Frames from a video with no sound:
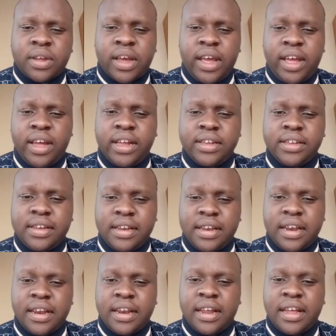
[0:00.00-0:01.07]

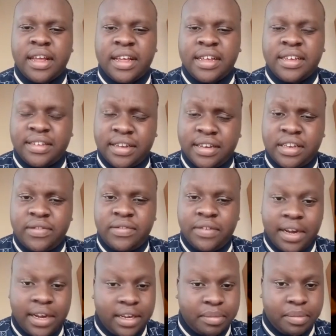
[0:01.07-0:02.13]
and
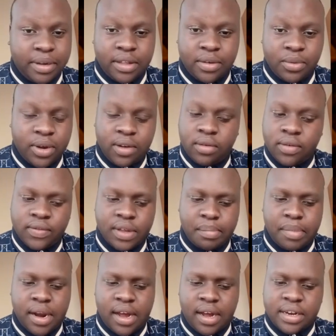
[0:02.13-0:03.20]
sanctified by the work of the
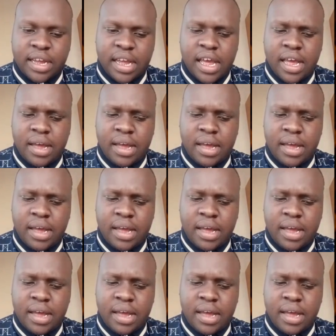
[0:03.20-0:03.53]
blood.